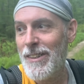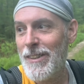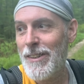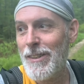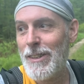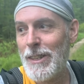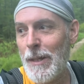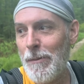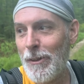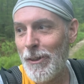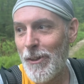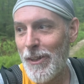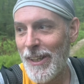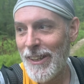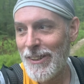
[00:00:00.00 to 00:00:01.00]

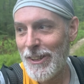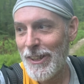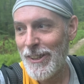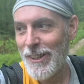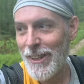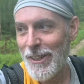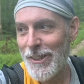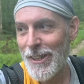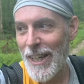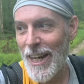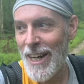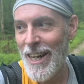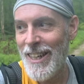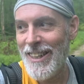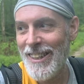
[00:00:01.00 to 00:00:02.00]
similar thing she's gonna
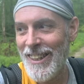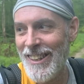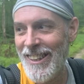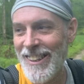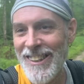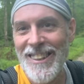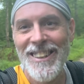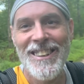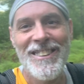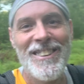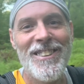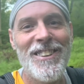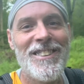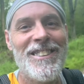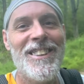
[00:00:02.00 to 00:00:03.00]
try here. So
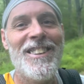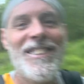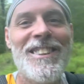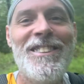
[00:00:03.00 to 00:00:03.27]
let's see